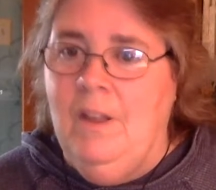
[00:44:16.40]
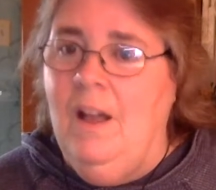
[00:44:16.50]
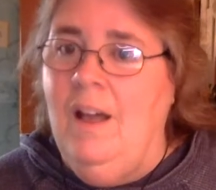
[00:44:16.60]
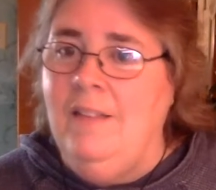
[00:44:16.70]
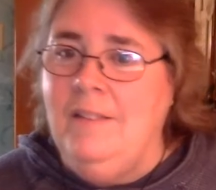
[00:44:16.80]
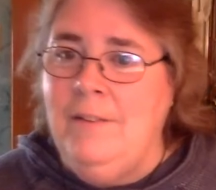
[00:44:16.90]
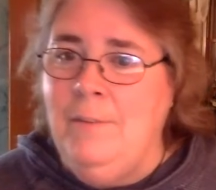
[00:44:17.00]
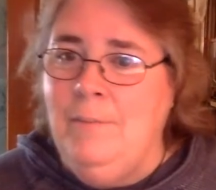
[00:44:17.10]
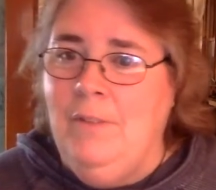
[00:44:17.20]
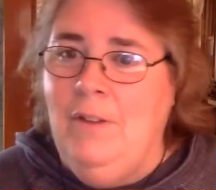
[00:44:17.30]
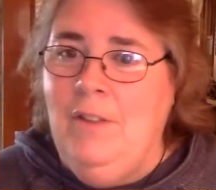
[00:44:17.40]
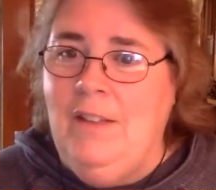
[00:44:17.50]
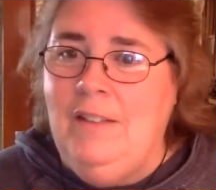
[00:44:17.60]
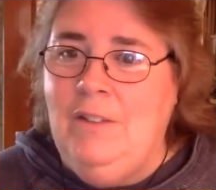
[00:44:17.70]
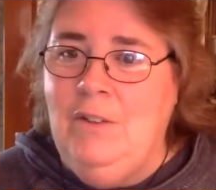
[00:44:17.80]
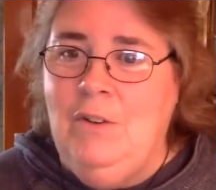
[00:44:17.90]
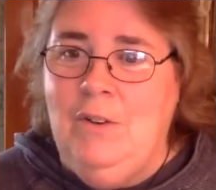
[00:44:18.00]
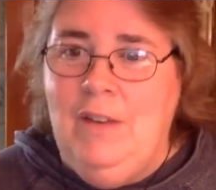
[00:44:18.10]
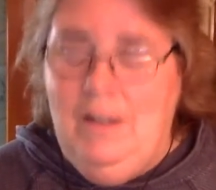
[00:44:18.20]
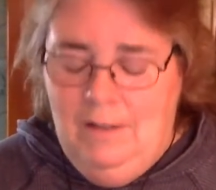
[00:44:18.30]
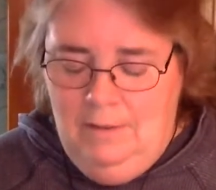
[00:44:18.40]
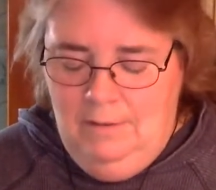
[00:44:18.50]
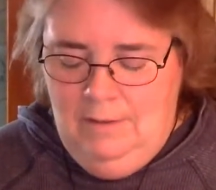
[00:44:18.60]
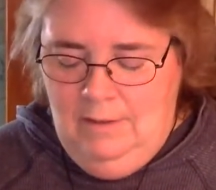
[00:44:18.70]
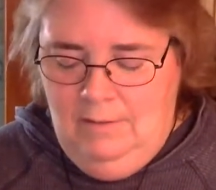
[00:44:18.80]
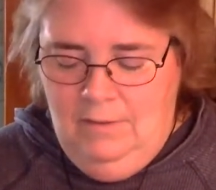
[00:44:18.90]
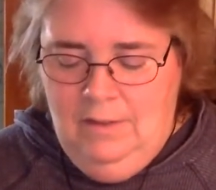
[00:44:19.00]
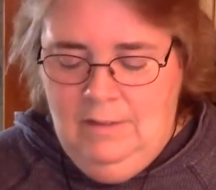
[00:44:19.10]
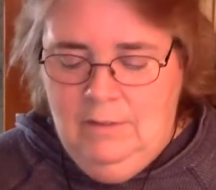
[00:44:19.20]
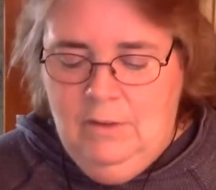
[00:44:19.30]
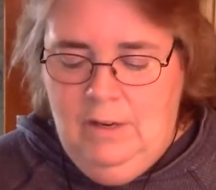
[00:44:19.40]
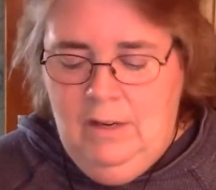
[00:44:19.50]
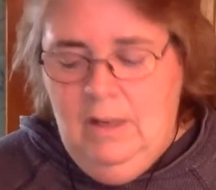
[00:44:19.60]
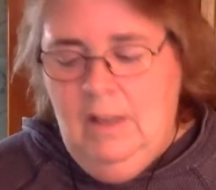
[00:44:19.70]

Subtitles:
Awesome. Oh, that's so great, Dave. That's great.